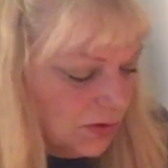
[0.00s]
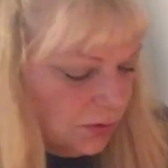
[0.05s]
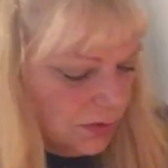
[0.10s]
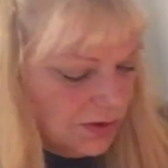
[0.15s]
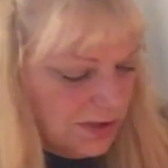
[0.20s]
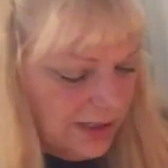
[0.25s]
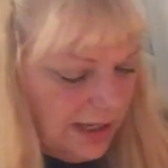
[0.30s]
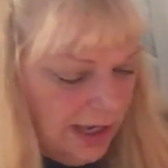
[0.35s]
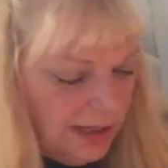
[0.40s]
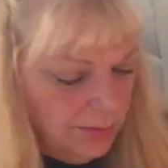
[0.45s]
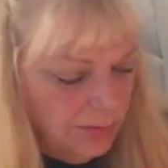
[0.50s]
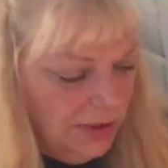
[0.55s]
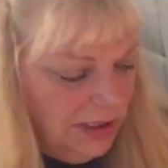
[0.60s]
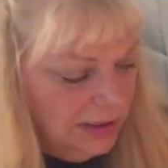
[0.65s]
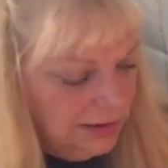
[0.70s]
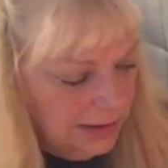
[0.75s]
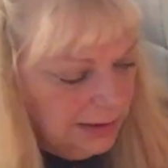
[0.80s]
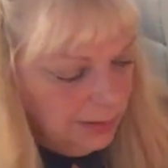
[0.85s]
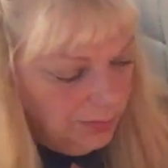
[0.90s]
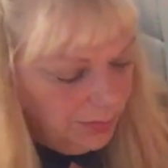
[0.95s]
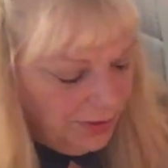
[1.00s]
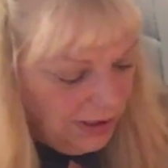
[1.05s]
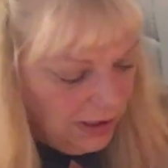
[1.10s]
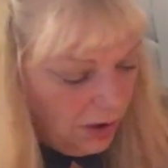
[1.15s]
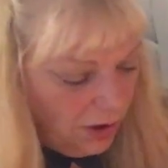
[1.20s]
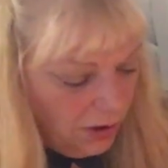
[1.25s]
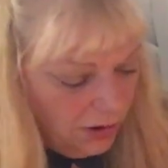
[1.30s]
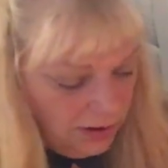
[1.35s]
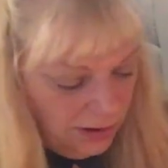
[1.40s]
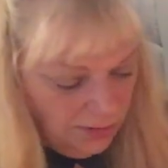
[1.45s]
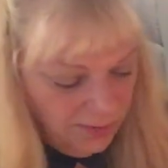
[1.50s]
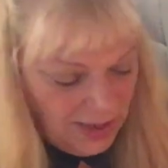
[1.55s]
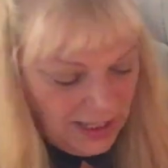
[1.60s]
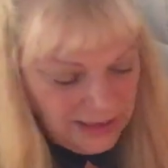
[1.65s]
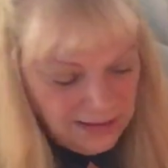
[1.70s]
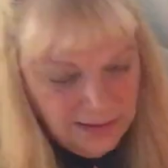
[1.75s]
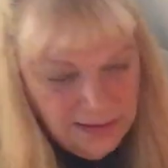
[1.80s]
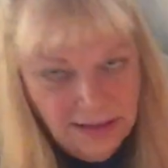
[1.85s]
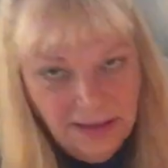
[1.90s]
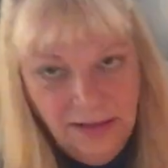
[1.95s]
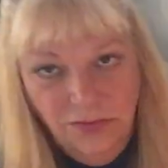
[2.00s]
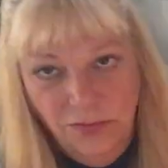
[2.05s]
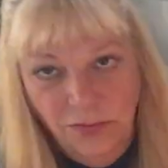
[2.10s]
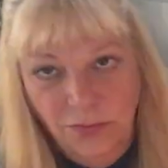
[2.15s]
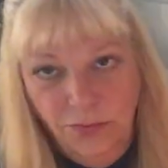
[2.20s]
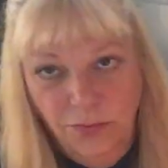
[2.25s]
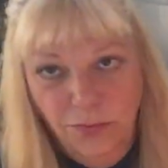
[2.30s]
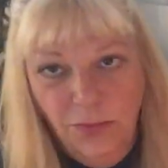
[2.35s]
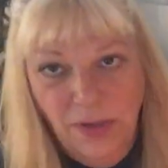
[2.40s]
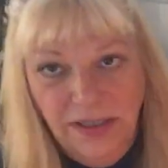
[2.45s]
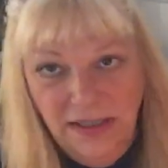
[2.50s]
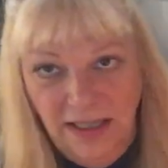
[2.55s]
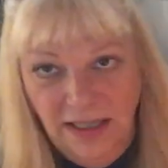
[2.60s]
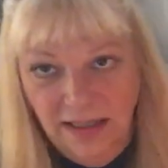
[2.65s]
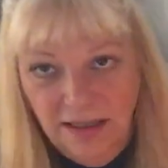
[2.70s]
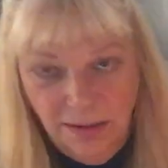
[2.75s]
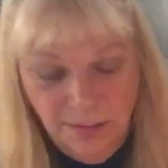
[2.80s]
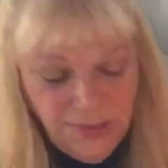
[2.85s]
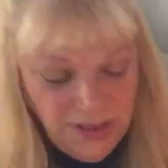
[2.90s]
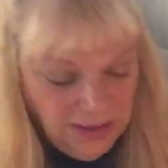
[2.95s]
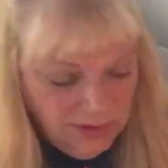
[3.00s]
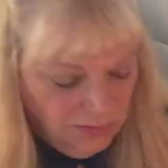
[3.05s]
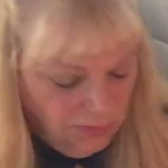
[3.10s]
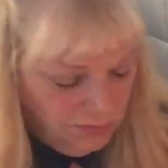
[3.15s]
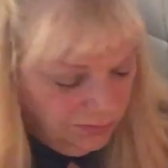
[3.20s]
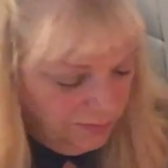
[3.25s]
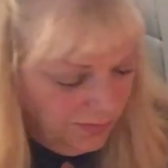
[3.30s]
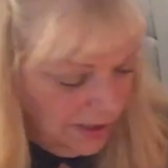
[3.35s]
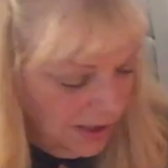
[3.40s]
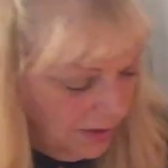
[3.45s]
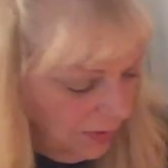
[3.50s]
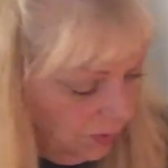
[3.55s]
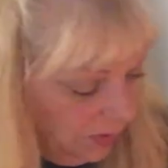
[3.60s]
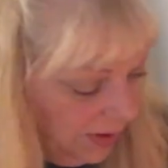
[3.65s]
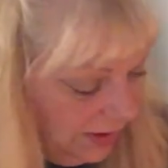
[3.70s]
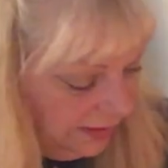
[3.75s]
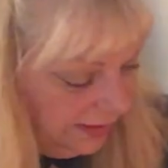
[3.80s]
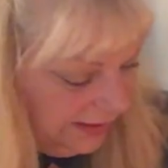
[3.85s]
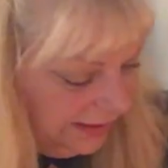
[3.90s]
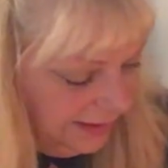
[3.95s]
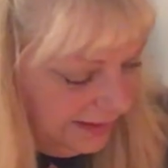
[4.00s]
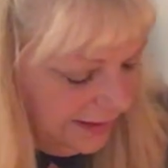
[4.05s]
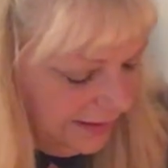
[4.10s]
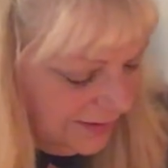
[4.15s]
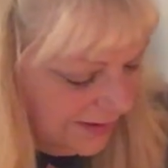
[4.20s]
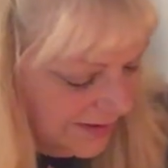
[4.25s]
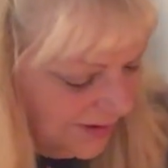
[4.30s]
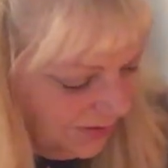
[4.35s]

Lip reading: Swords can be a little bit argumentative when they come in wielding their